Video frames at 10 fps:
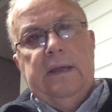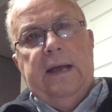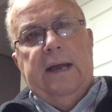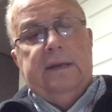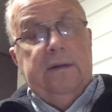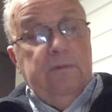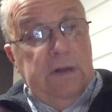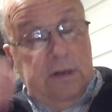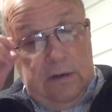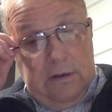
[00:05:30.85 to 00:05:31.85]
How can
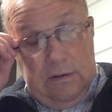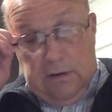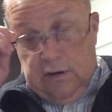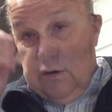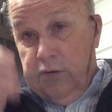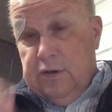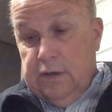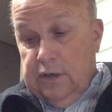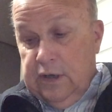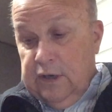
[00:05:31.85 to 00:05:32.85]
we learn
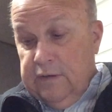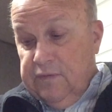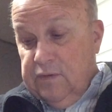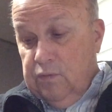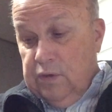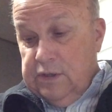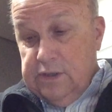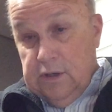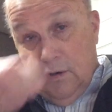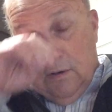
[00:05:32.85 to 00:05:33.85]
to love the
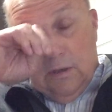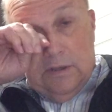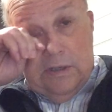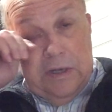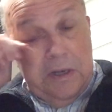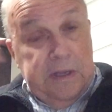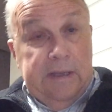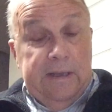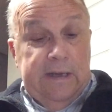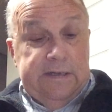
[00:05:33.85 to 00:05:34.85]
ones that hurt us?
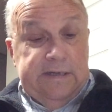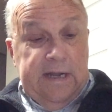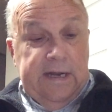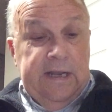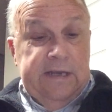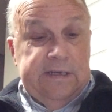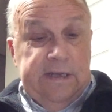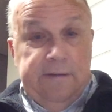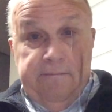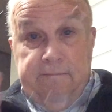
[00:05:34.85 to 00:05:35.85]
That's not easy.